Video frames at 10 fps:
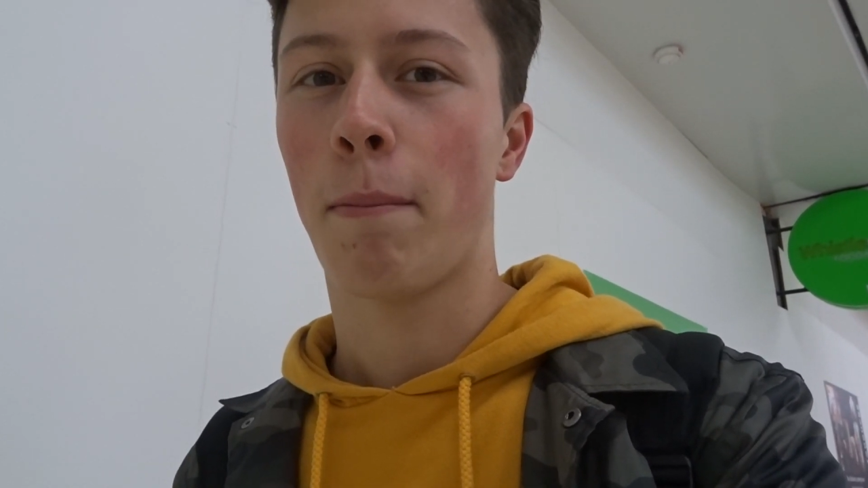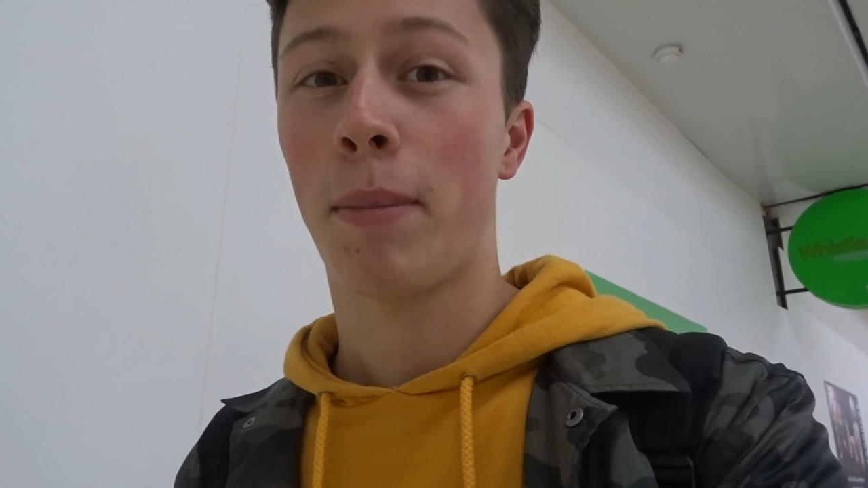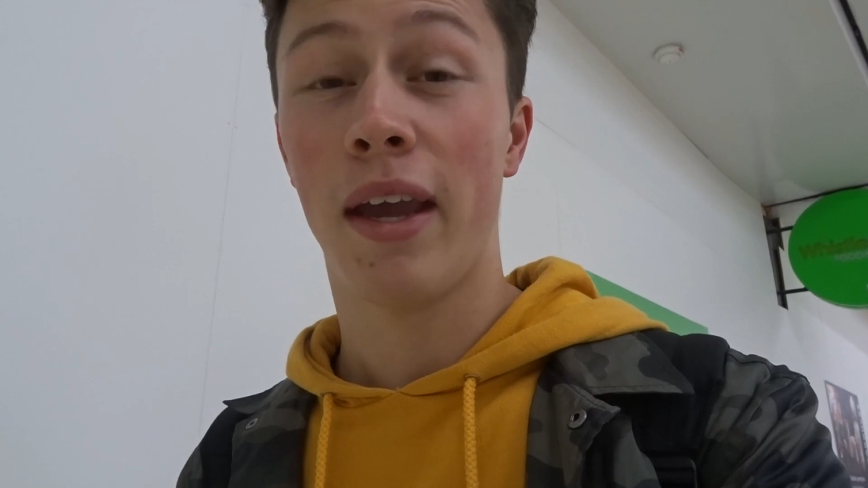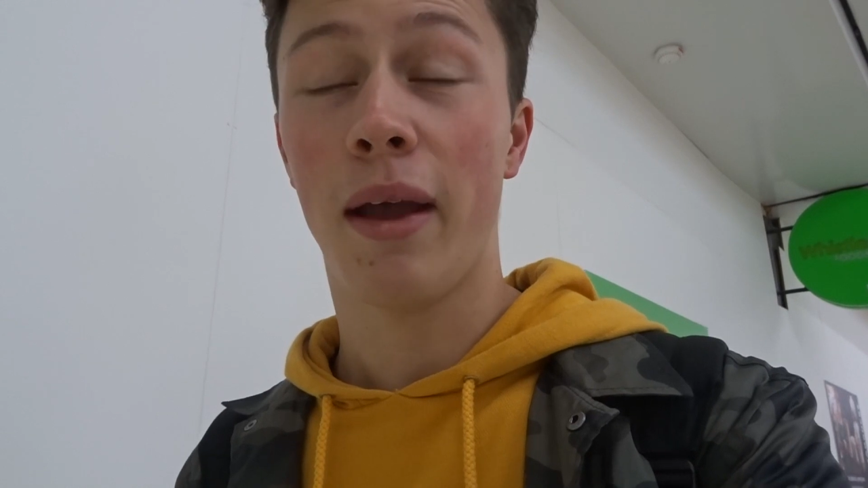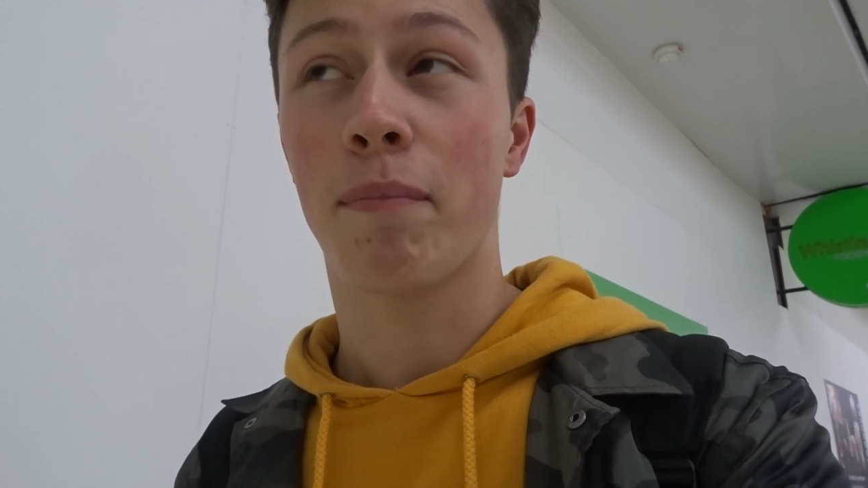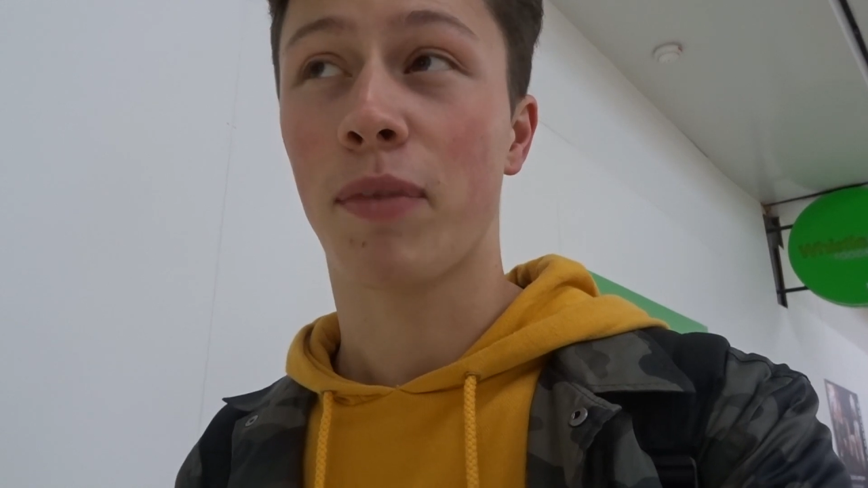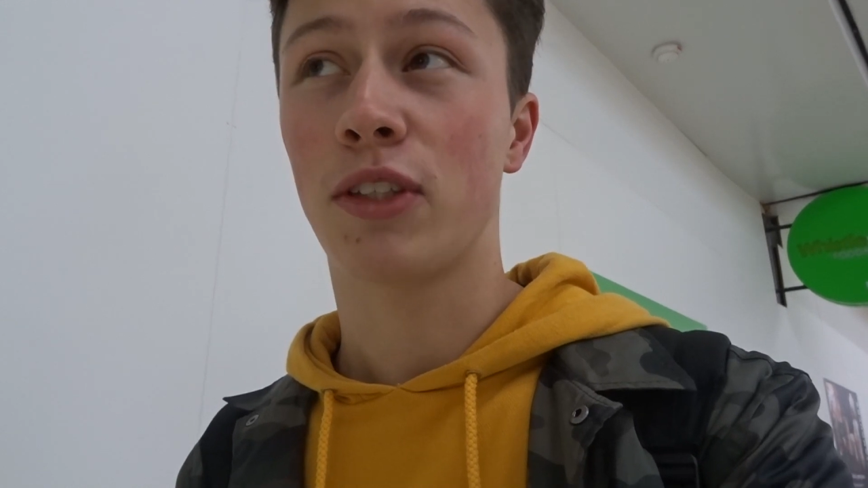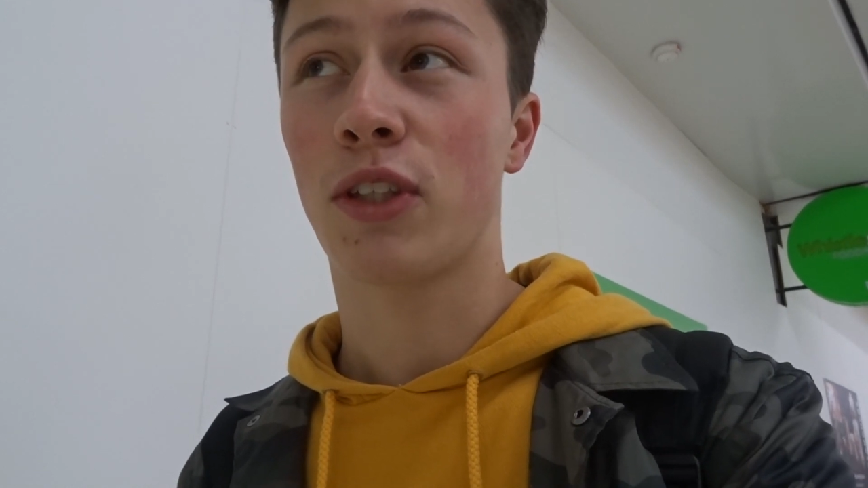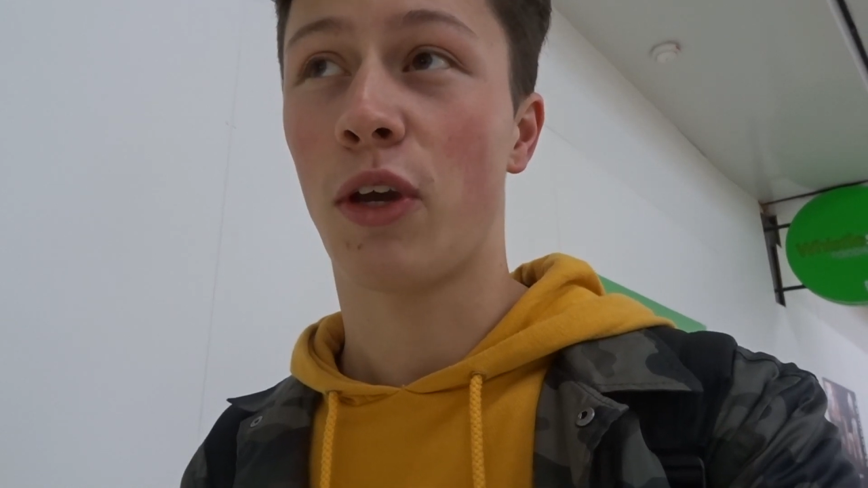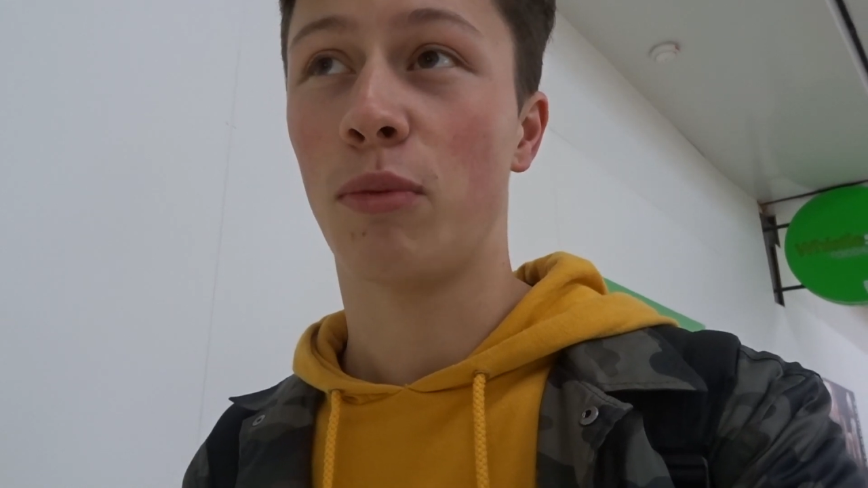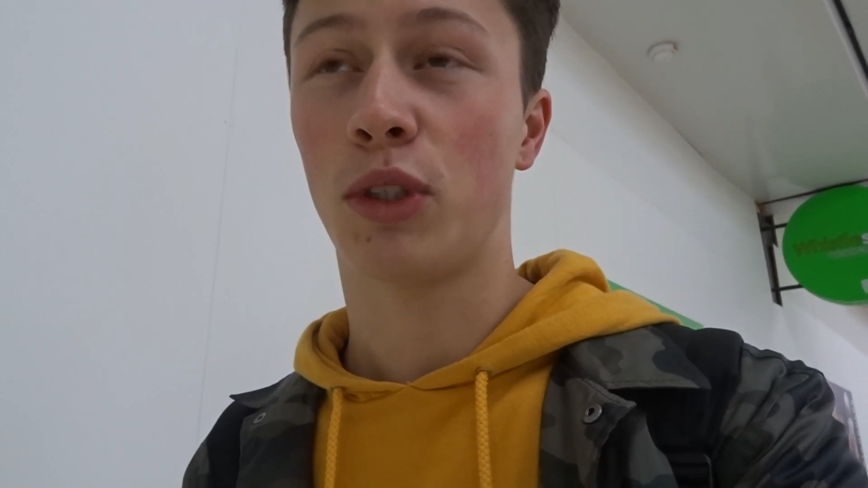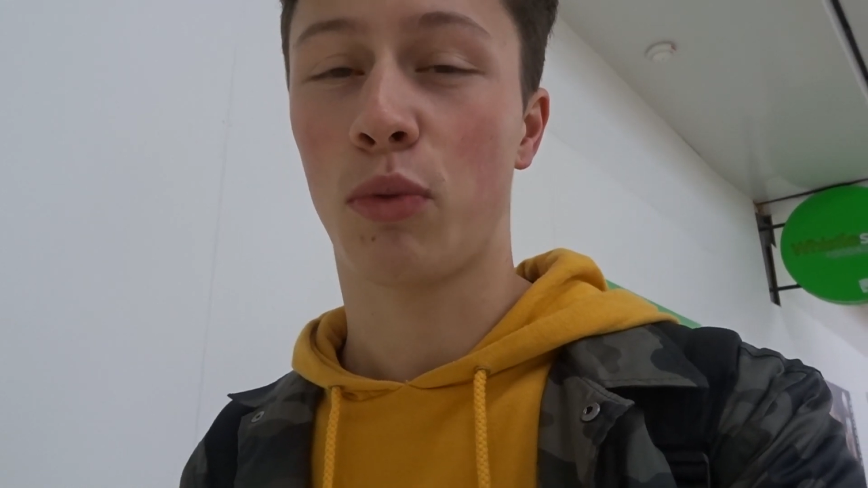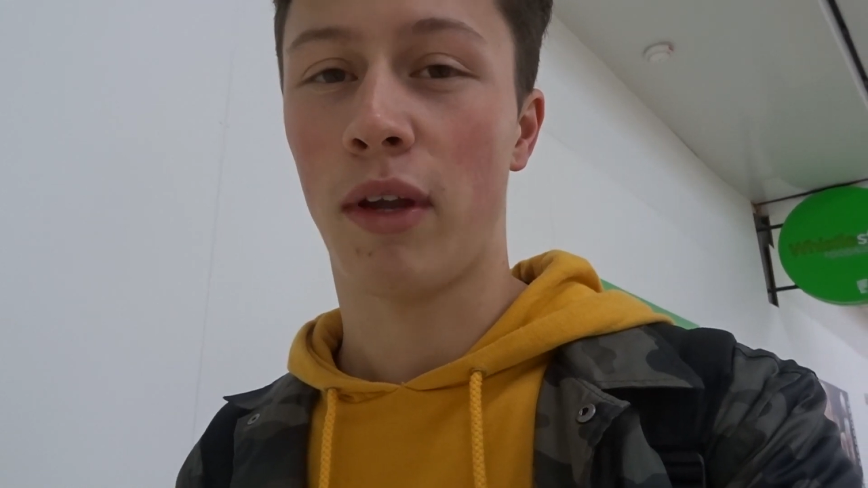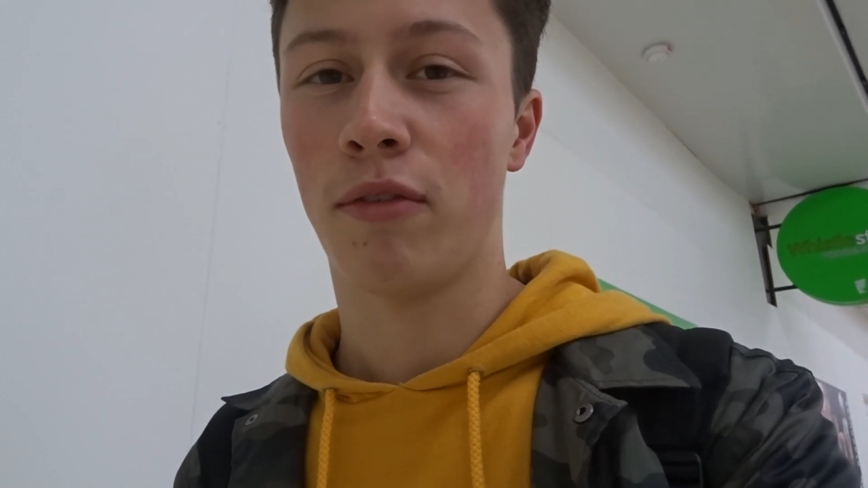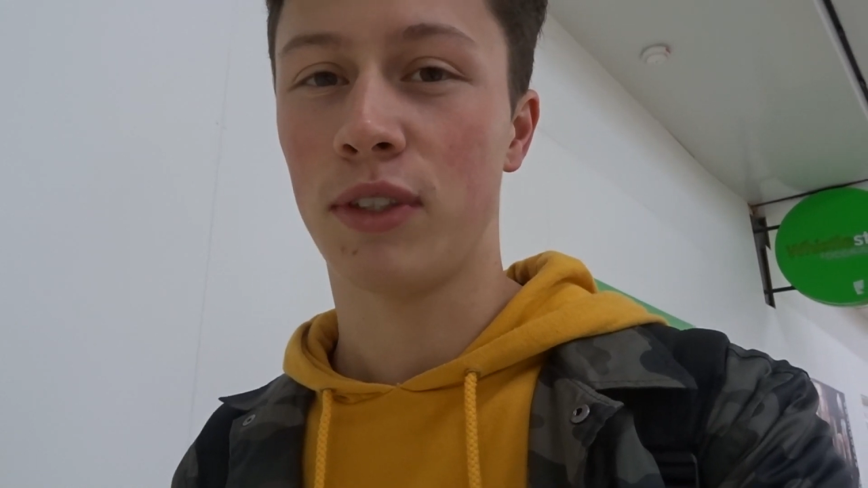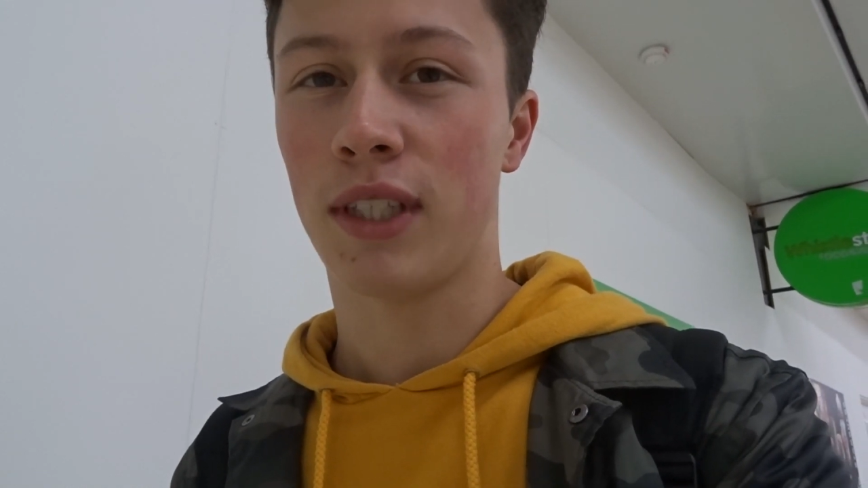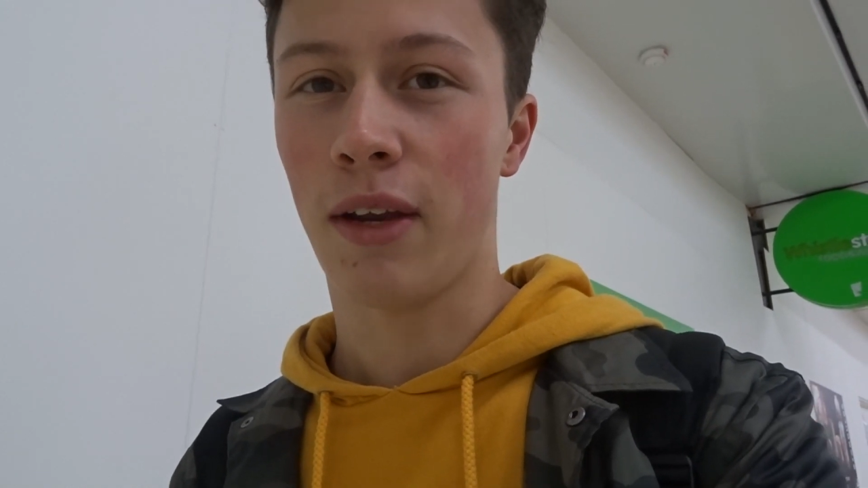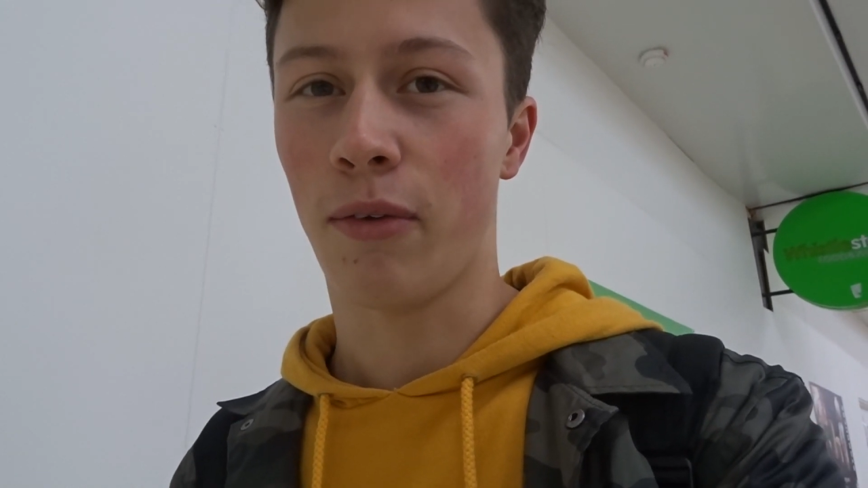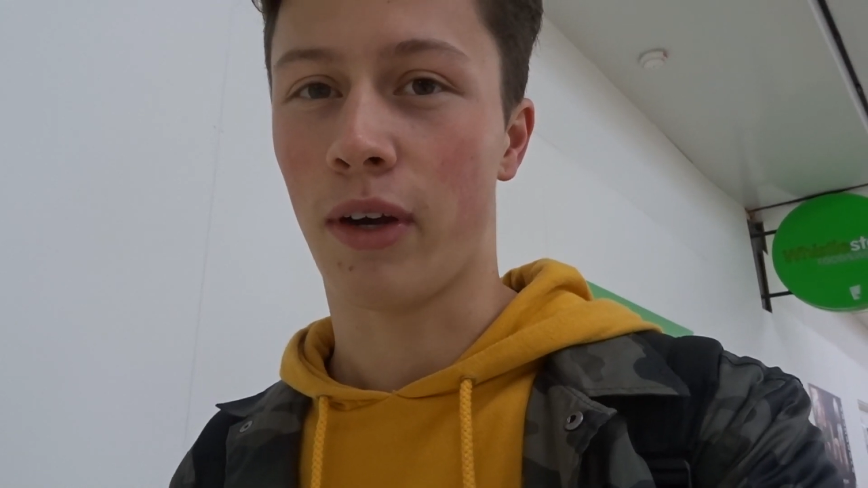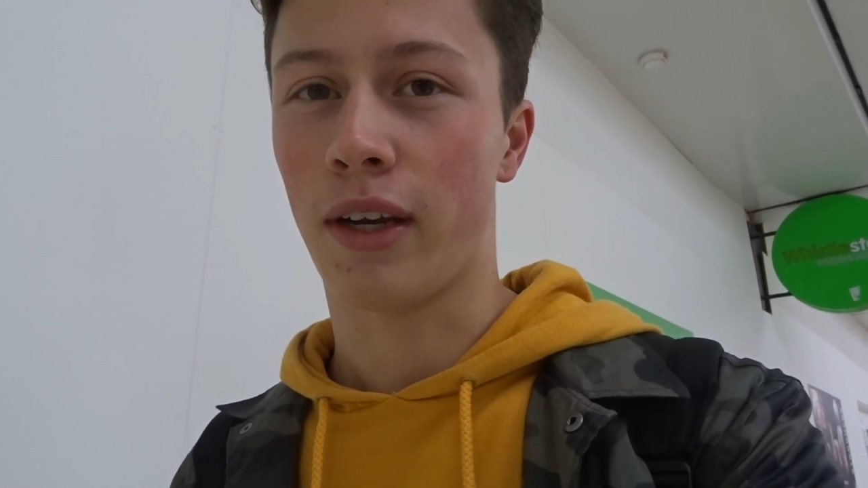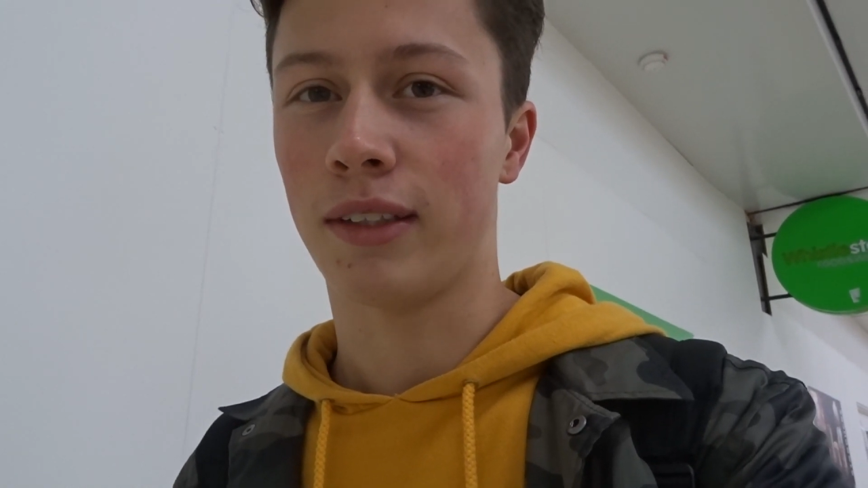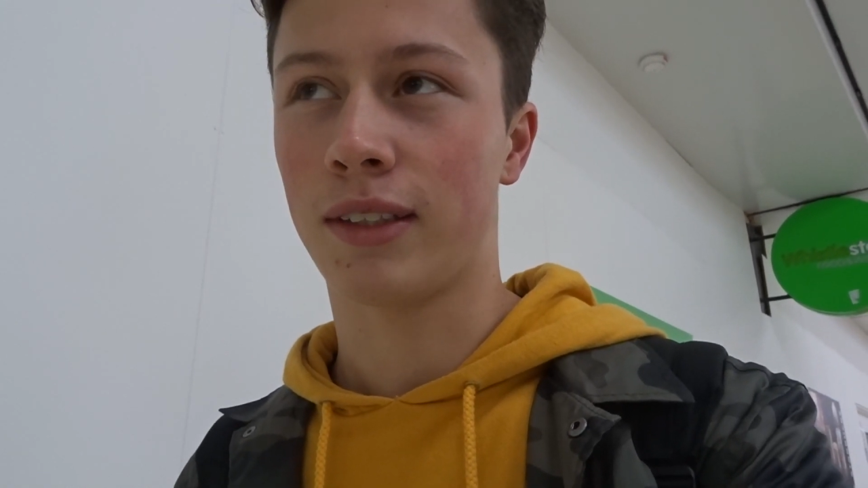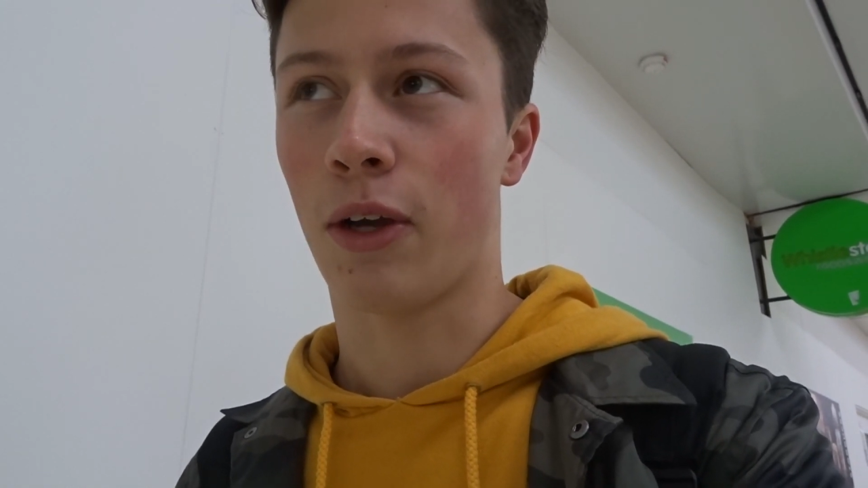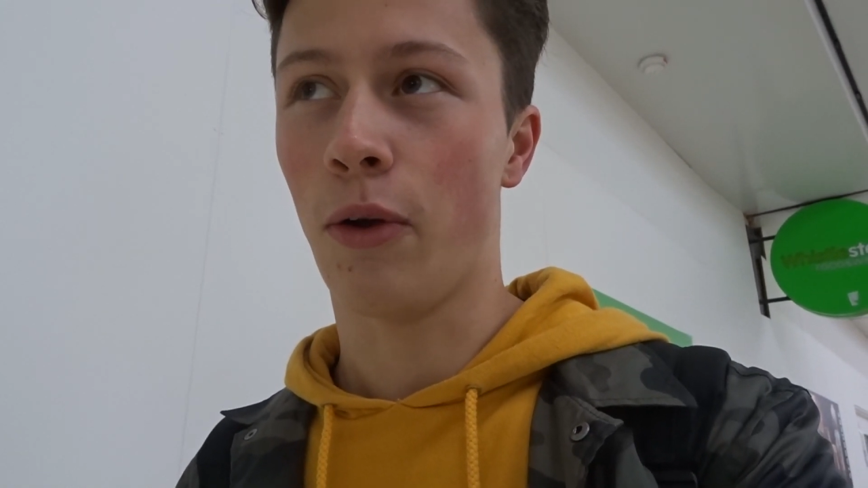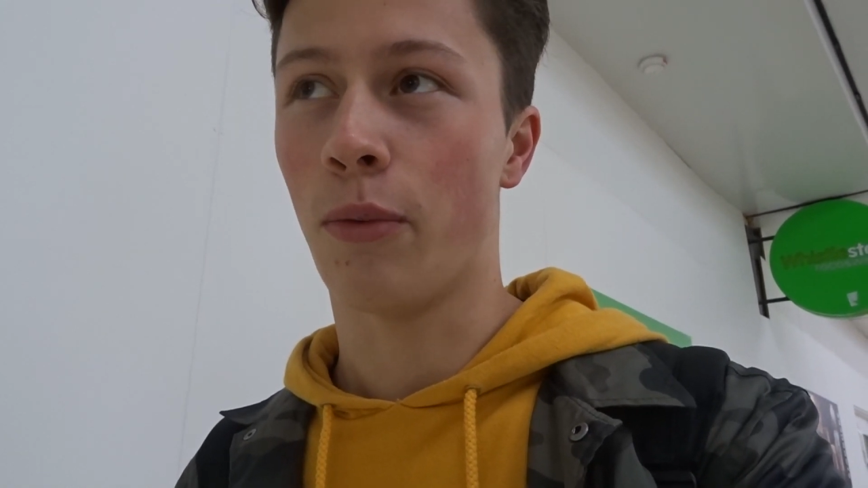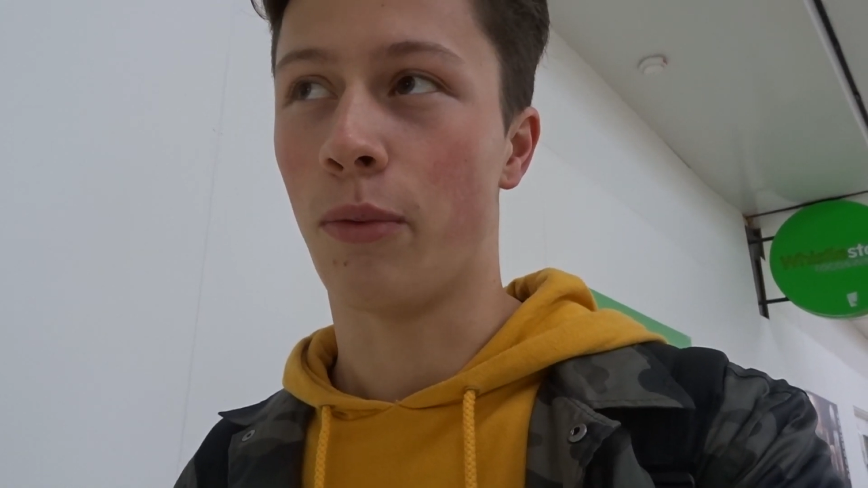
But yeah, so I'm just waiting for Sarah, let's go.